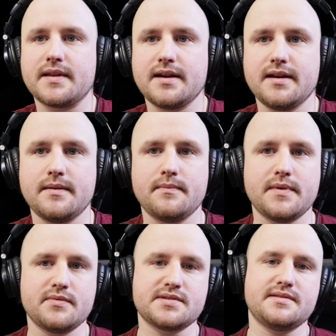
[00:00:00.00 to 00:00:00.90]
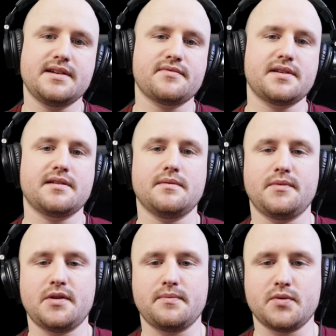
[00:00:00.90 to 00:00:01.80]
It was definitely a
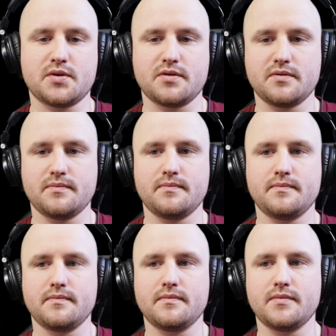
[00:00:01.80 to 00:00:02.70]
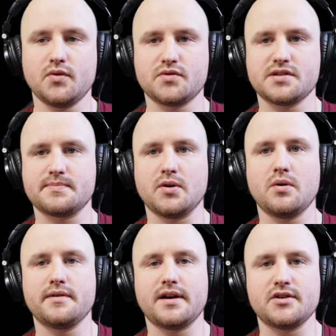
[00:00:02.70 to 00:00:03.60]
lot more noticeable
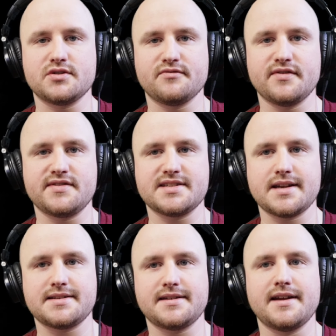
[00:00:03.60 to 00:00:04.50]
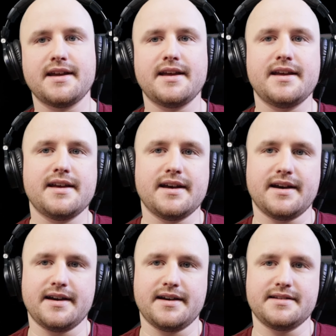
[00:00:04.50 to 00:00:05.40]
on the 150 setting.
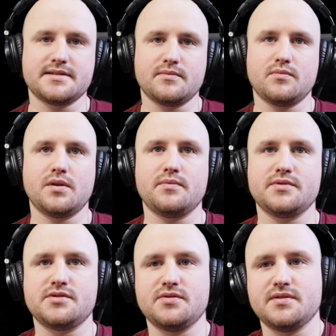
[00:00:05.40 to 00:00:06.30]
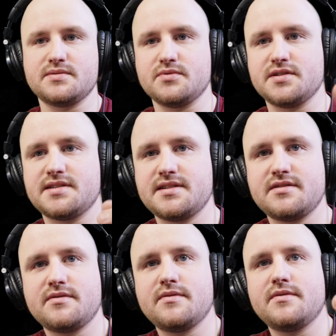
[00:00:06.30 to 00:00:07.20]
And what we'll do is we'll just
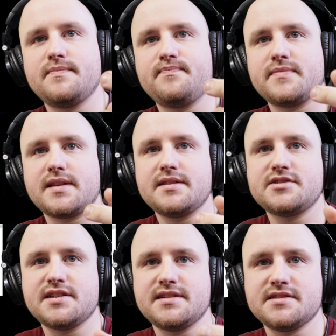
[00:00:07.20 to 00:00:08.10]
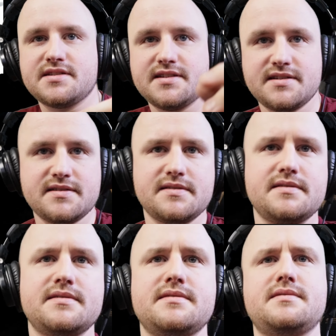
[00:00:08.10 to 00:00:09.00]
change the
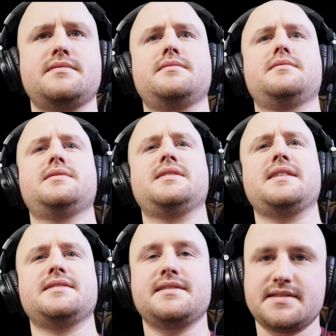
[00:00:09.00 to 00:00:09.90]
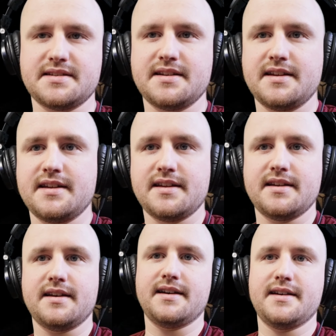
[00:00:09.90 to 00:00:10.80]
settings,
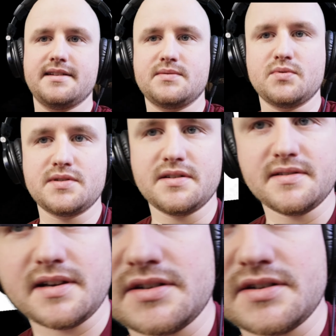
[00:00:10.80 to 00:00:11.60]
and we'll turn the